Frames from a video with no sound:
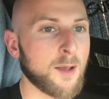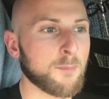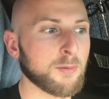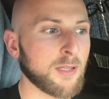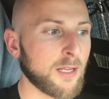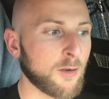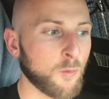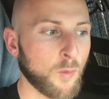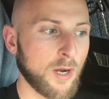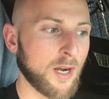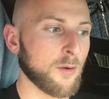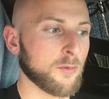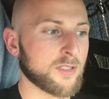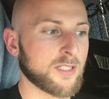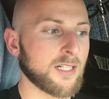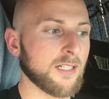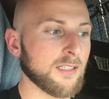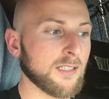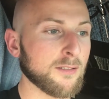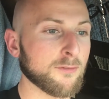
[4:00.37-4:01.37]
up like where I was
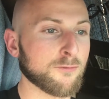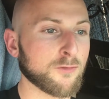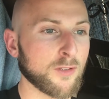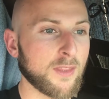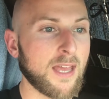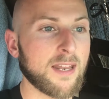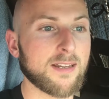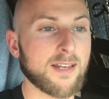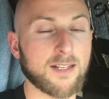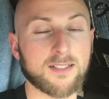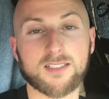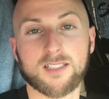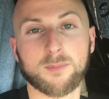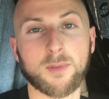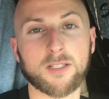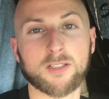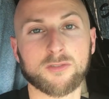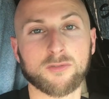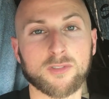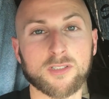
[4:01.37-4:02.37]
gonna live for that next
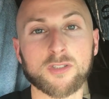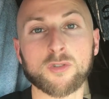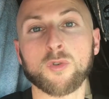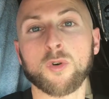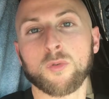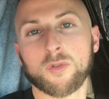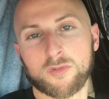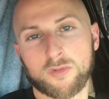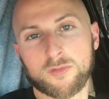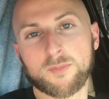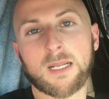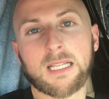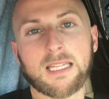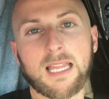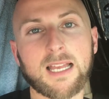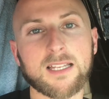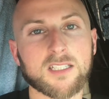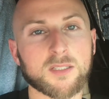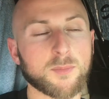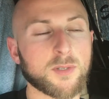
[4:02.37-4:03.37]
semester of school, which was my
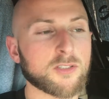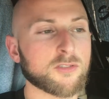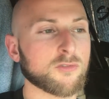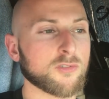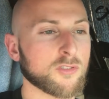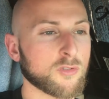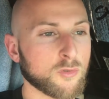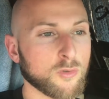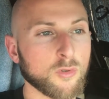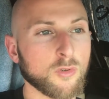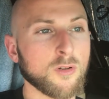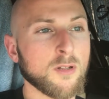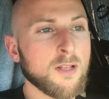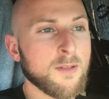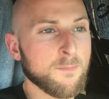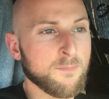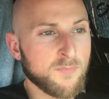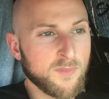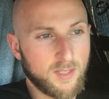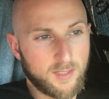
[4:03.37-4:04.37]
last semester of school.
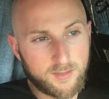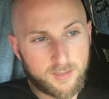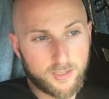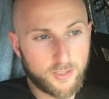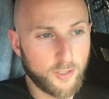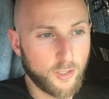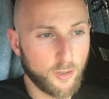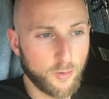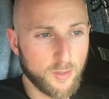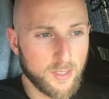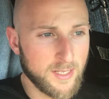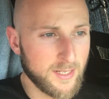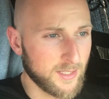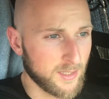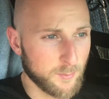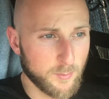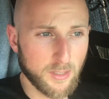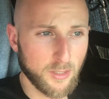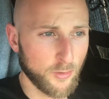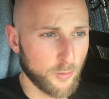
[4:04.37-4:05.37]
And so
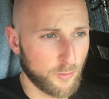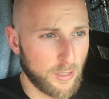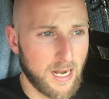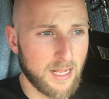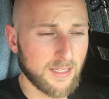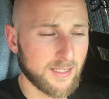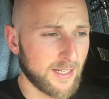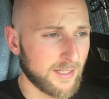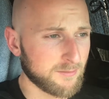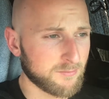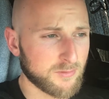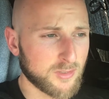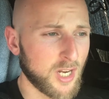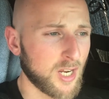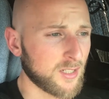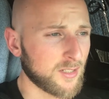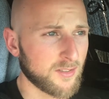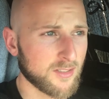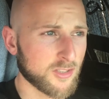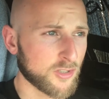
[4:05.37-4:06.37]
in the middle of the rally, I
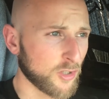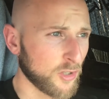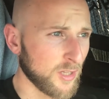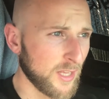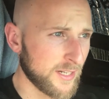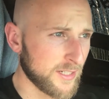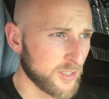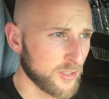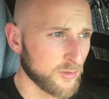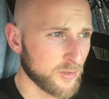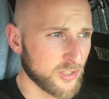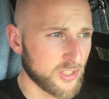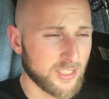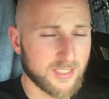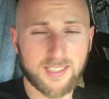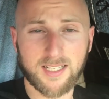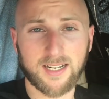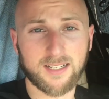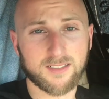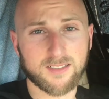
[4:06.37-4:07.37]
talked to this girl I knew and she
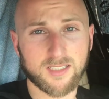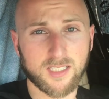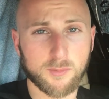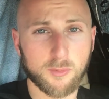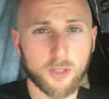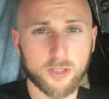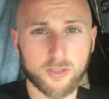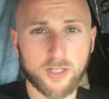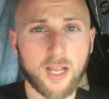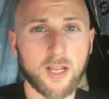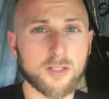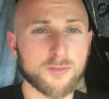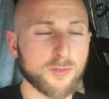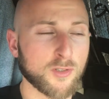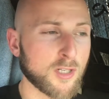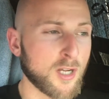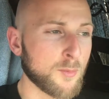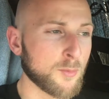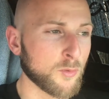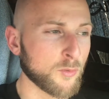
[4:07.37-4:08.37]
said I could sleep on her couch for
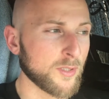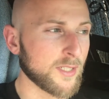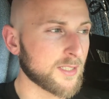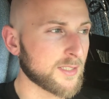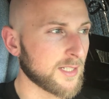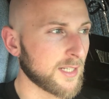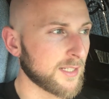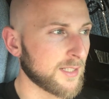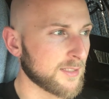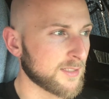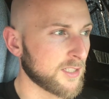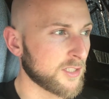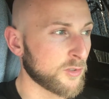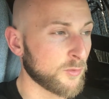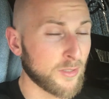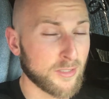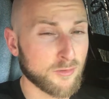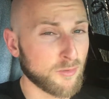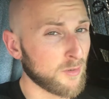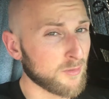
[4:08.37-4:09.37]
a couple weeks as I get
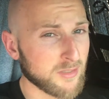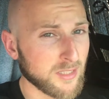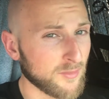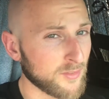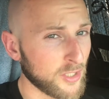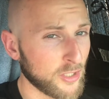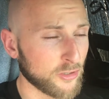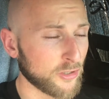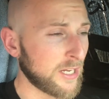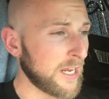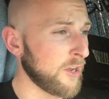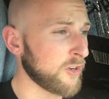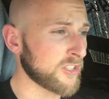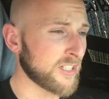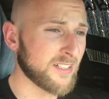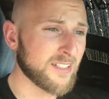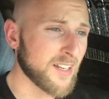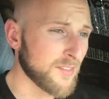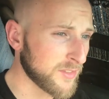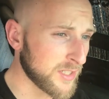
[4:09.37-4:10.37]
situated. So I was living on her couch.
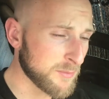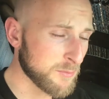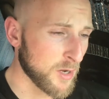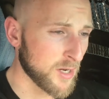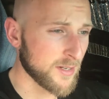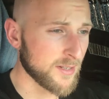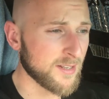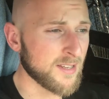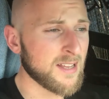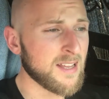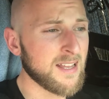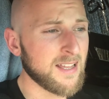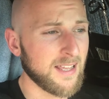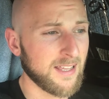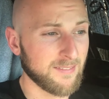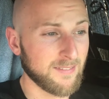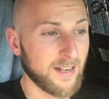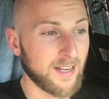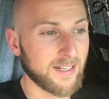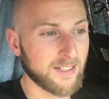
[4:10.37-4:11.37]
I didn't have any money.
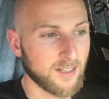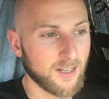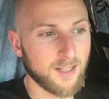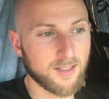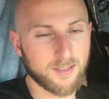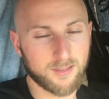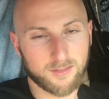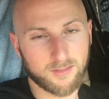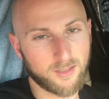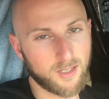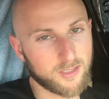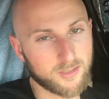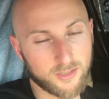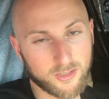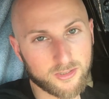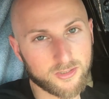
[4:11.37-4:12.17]
And then I got another